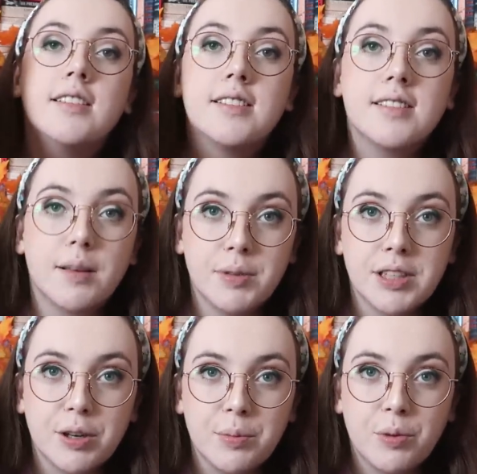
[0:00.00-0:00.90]

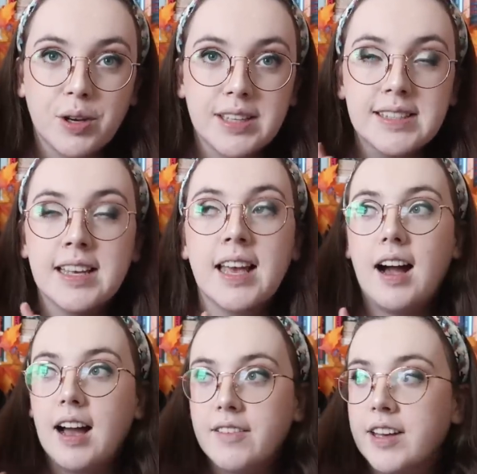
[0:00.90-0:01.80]
Cemetery Boys.
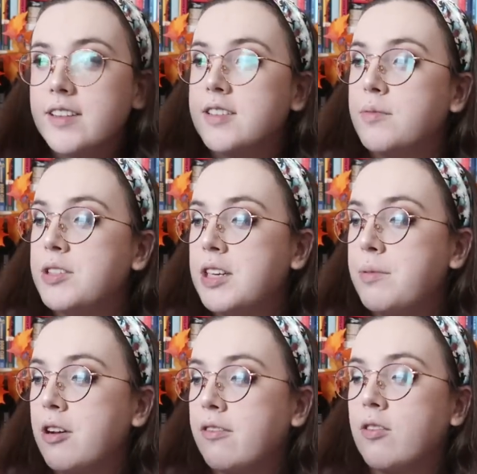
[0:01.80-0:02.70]
I've had this on my T
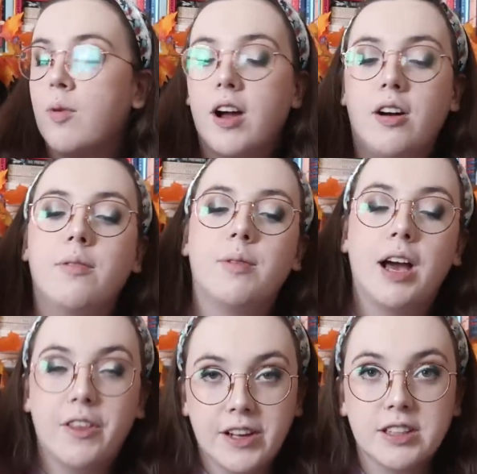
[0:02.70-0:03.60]
B R for a while.
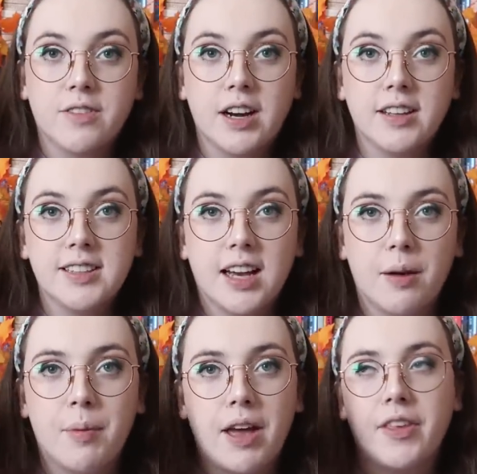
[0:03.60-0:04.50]
I think it's finally
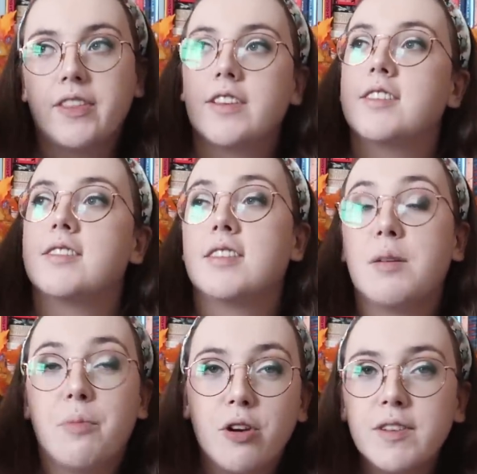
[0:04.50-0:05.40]
time. I think this is
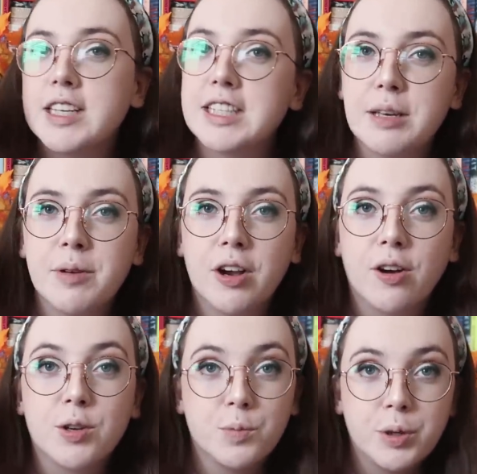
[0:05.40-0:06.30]
the perfect T B
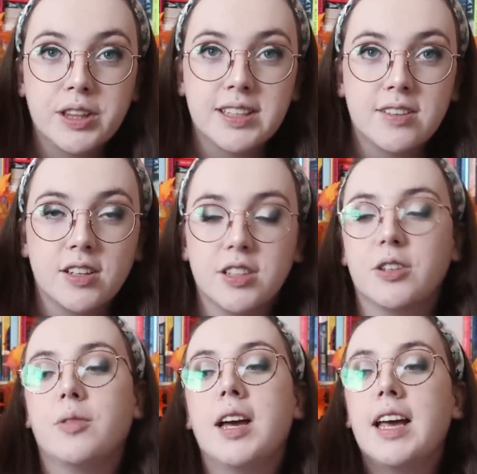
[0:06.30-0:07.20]
R to put this
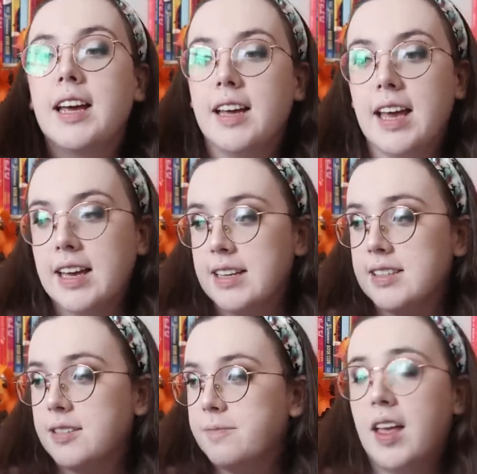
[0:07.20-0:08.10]
onto,
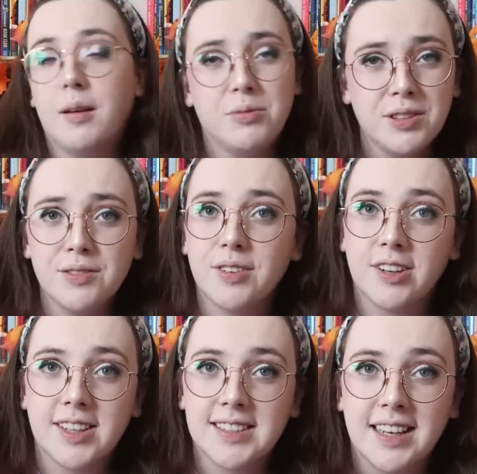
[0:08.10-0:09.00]
and I'm just
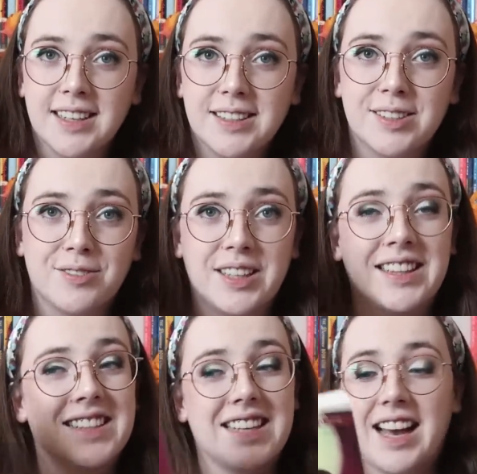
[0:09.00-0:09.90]
very excited to
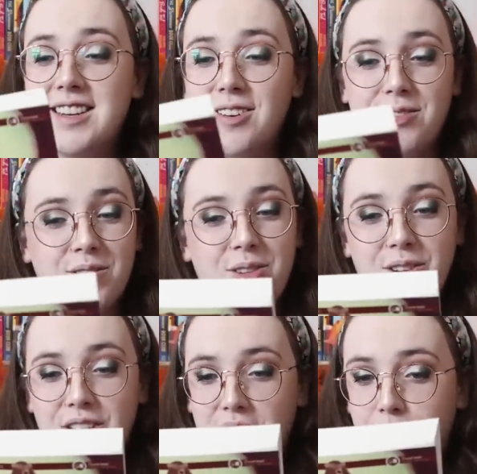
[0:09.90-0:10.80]
read this. I don't know a
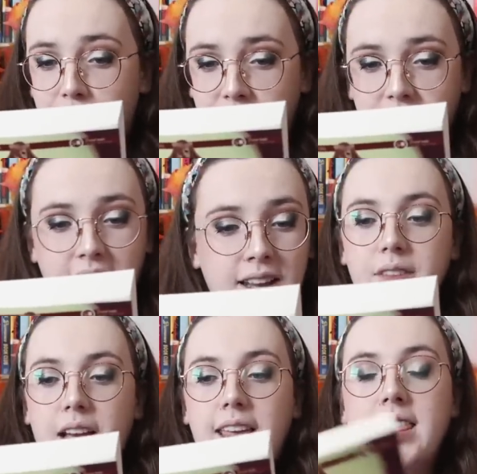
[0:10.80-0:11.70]
whole lot about it.
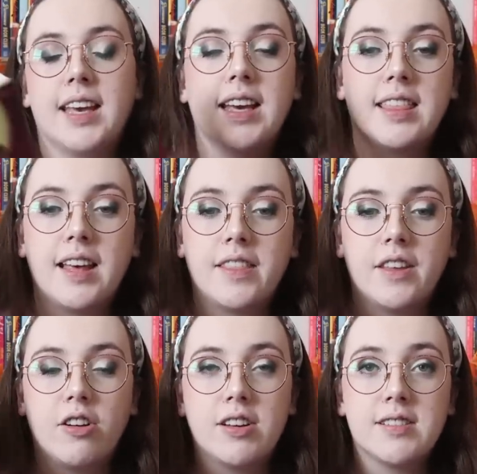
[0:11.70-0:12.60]
I think that
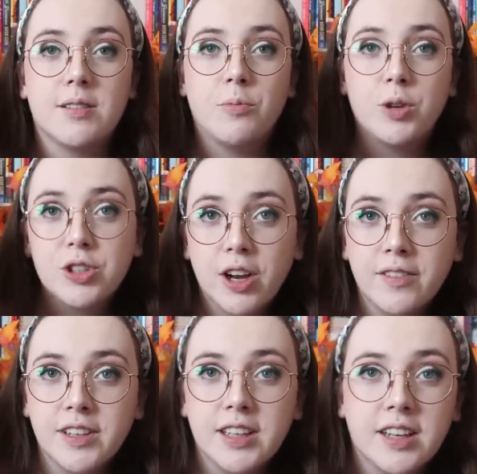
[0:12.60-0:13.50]
there is some
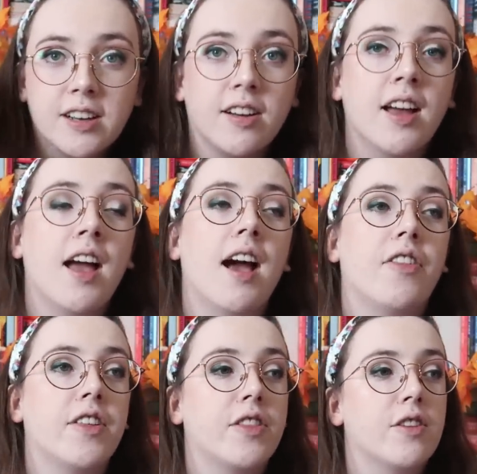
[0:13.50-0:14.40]
witchcraft in here. I
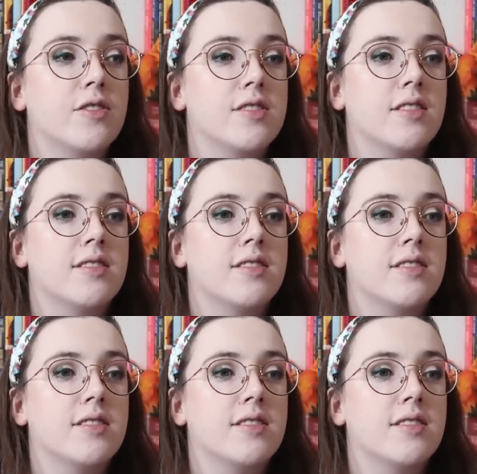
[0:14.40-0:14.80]
think there's